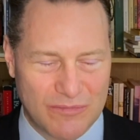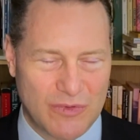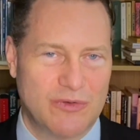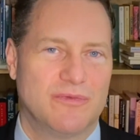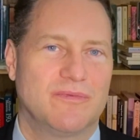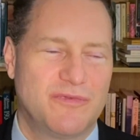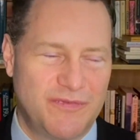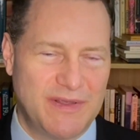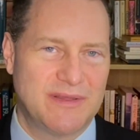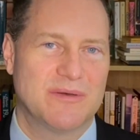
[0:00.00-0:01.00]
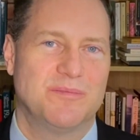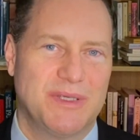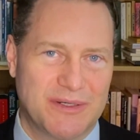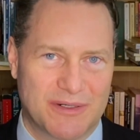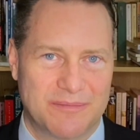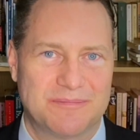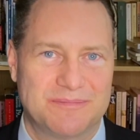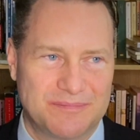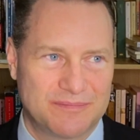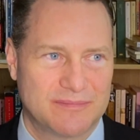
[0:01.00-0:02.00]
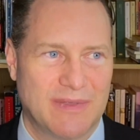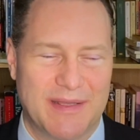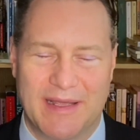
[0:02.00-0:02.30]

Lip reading: you feed them beer and